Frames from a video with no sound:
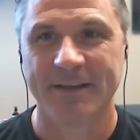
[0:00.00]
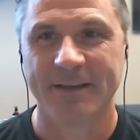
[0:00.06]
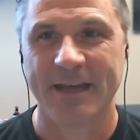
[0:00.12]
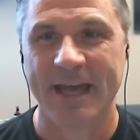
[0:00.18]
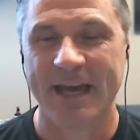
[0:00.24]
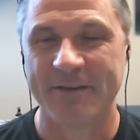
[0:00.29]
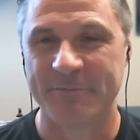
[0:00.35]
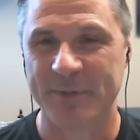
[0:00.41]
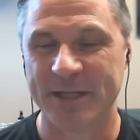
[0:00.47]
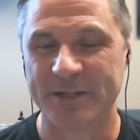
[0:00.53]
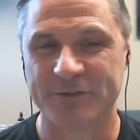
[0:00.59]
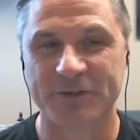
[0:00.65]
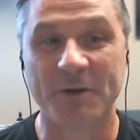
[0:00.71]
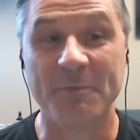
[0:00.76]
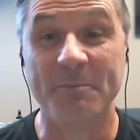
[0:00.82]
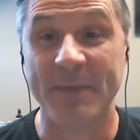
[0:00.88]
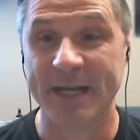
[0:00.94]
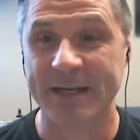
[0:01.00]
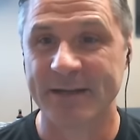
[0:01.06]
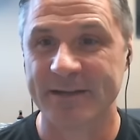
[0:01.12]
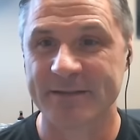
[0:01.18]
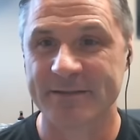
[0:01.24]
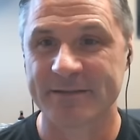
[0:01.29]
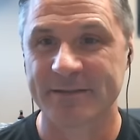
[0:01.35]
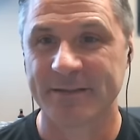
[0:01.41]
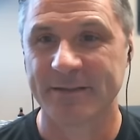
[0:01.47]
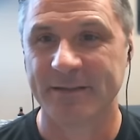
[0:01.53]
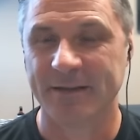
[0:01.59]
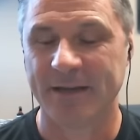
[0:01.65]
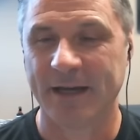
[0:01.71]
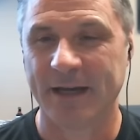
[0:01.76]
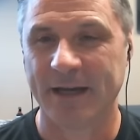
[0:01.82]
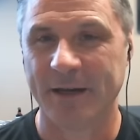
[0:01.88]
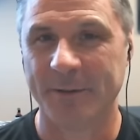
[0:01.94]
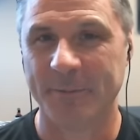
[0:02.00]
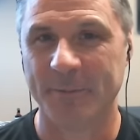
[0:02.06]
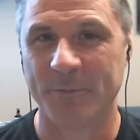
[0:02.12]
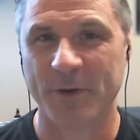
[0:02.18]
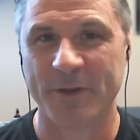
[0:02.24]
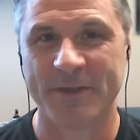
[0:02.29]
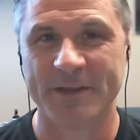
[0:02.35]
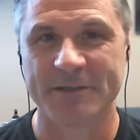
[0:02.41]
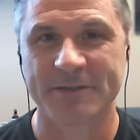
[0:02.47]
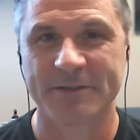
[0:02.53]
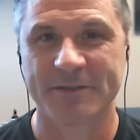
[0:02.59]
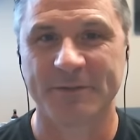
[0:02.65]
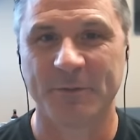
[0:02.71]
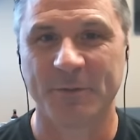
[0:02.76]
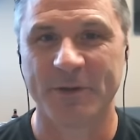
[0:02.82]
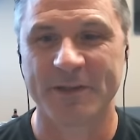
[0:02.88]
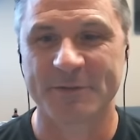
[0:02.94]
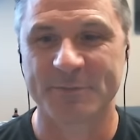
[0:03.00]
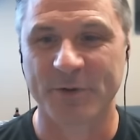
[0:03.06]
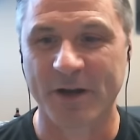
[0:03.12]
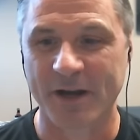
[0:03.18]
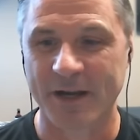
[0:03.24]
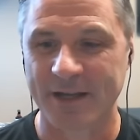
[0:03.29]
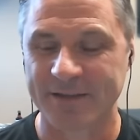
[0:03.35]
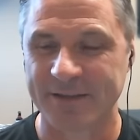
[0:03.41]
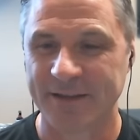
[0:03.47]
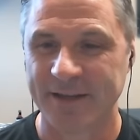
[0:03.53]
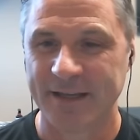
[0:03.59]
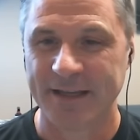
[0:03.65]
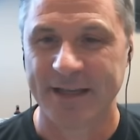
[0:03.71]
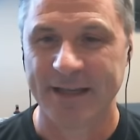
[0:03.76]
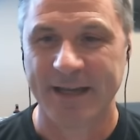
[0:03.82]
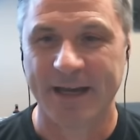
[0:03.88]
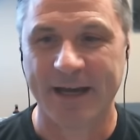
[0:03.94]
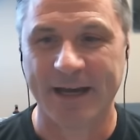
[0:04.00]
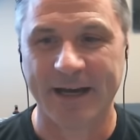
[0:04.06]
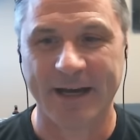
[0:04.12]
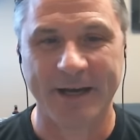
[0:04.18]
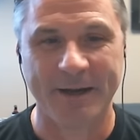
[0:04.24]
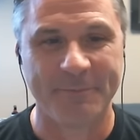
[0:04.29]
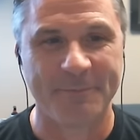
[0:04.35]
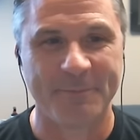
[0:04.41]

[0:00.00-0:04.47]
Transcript: have been tremendous um, with this with this product uh,